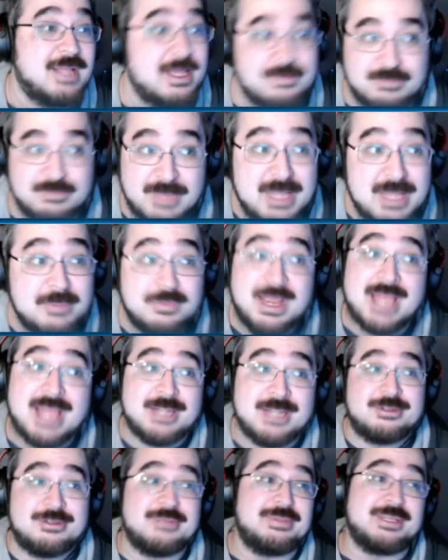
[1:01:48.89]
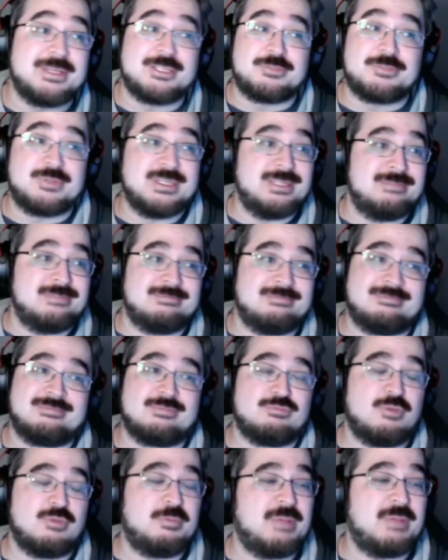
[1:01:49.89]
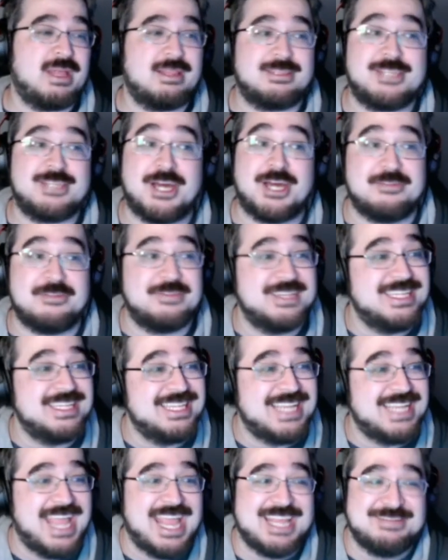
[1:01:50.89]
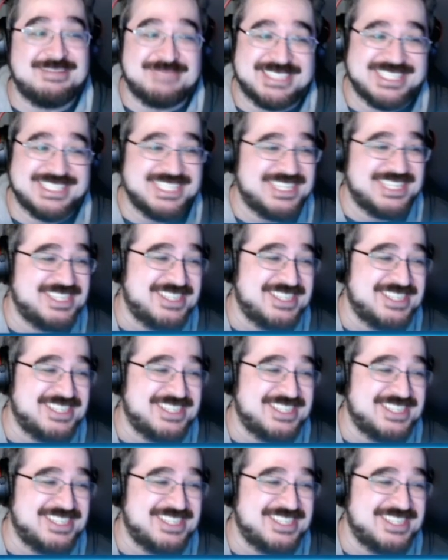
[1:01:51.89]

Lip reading: And me and Brad agree because we play a ton of indie games too.